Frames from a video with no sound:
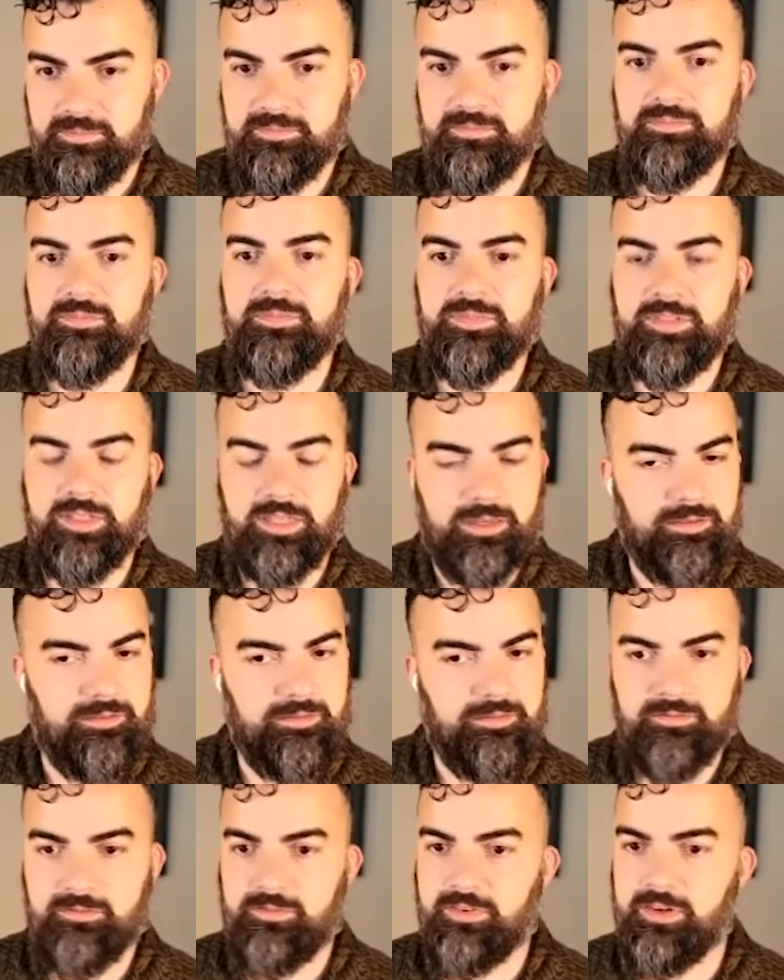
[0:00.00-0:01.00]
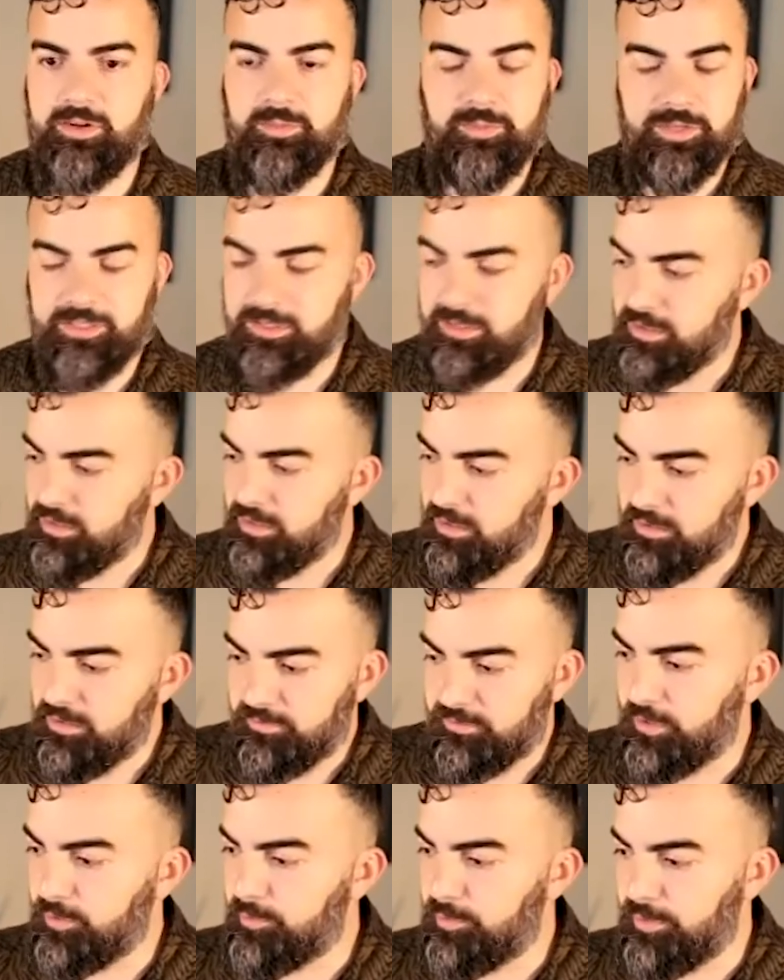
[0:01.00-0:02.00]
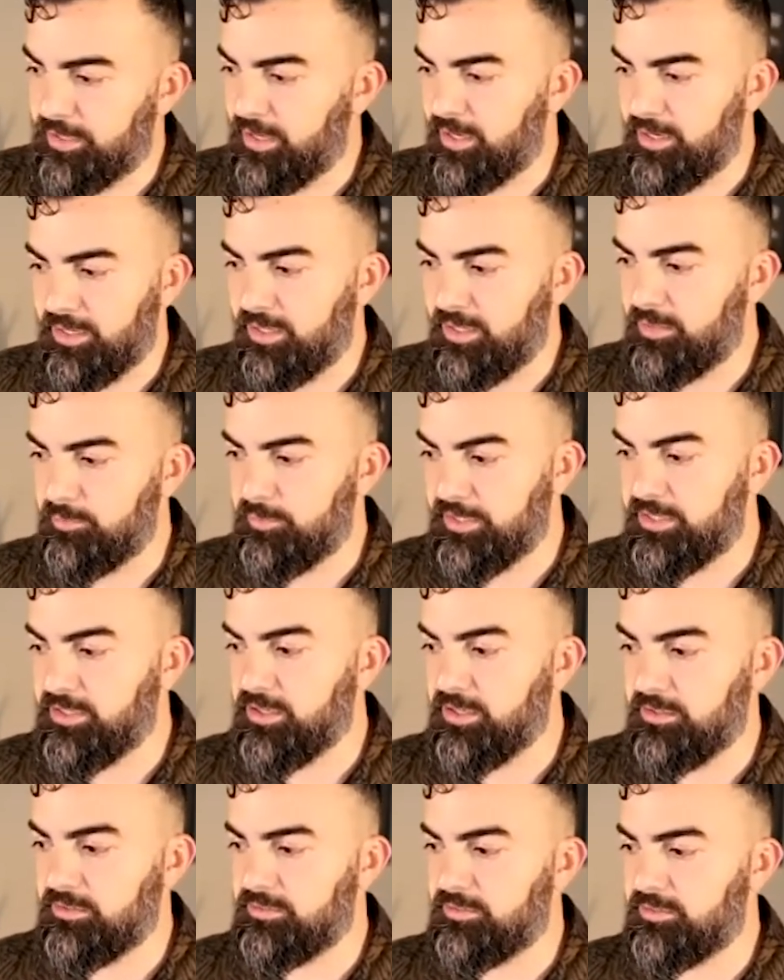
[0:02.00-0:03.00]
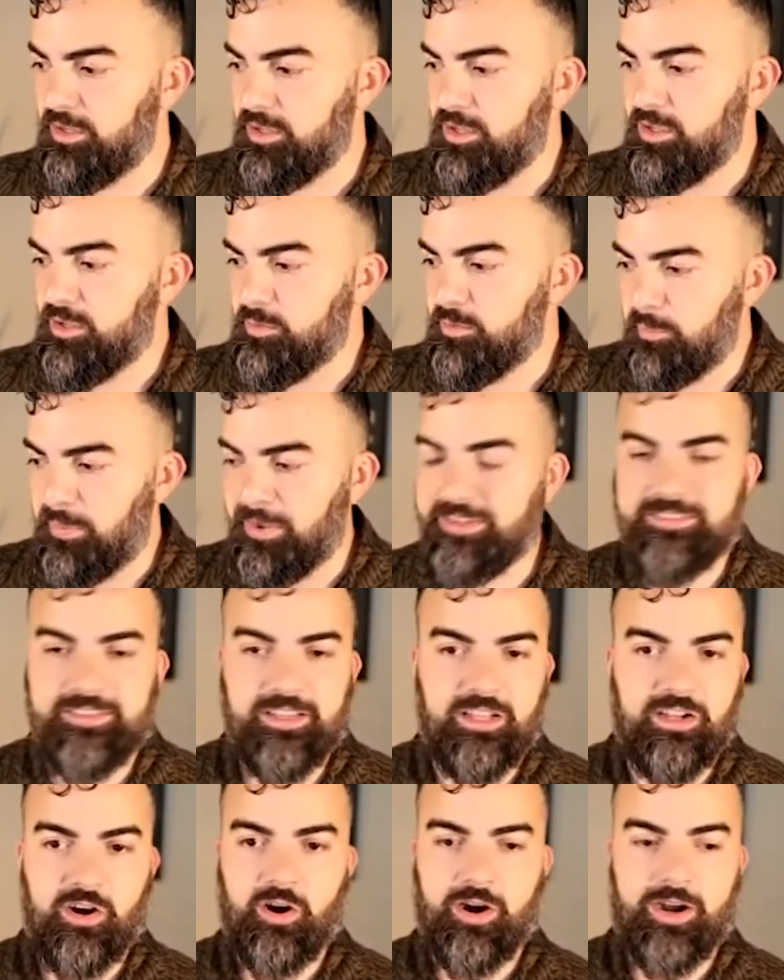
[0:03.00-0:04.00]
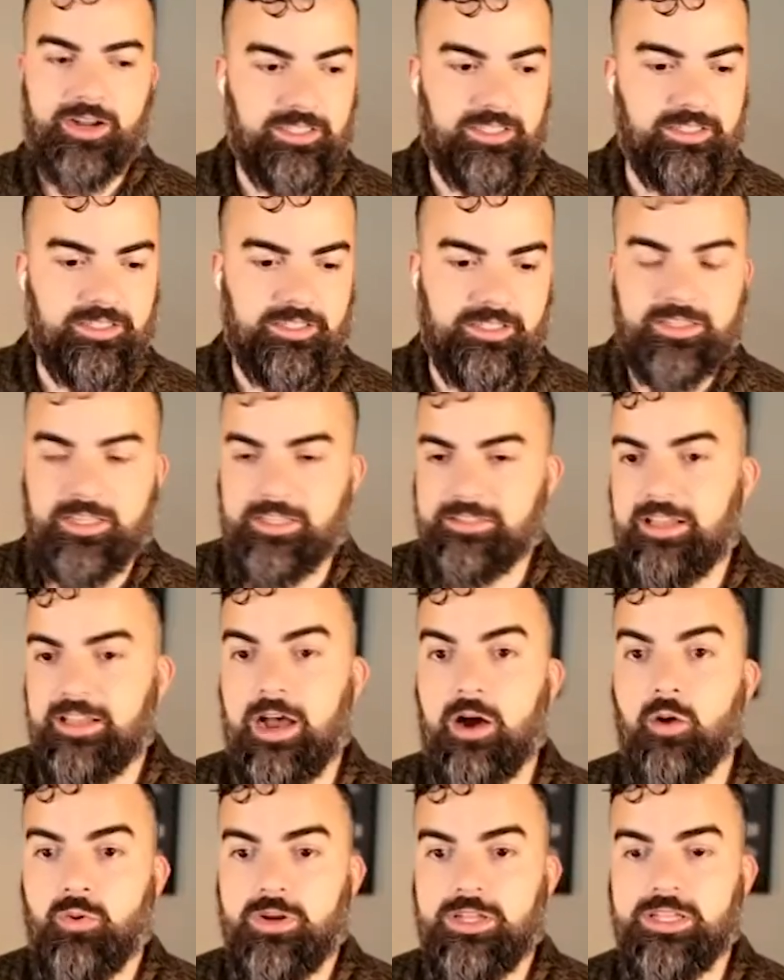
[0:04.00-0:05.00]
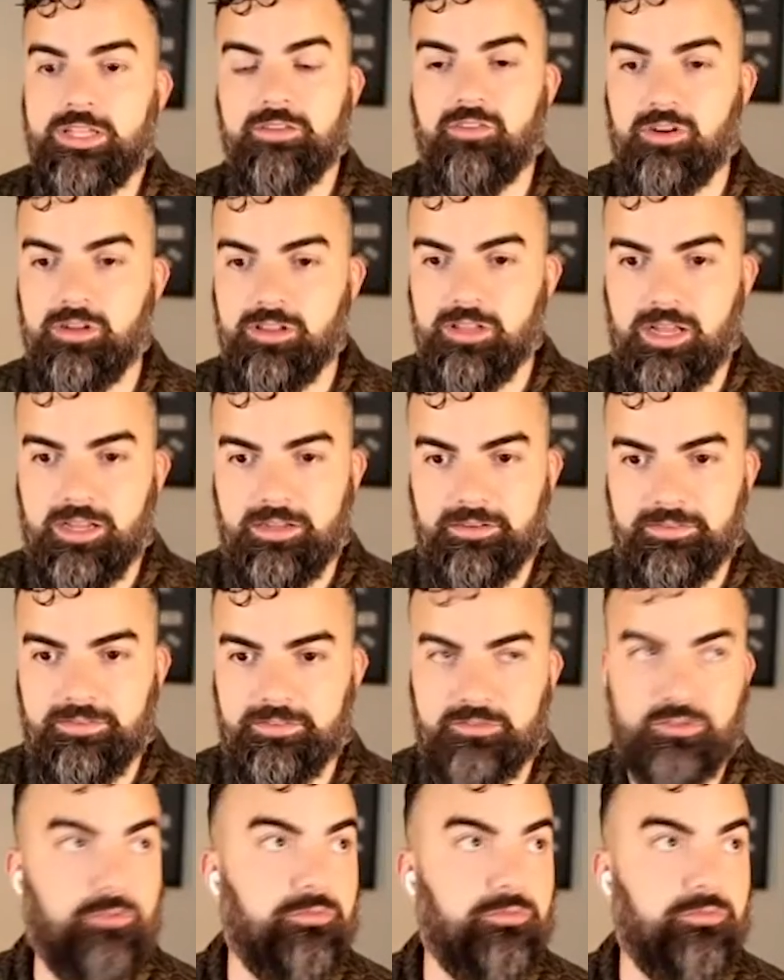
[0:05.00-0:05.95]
Yeah, very big, very big uh, because based on our identity, that's how we live our life. So for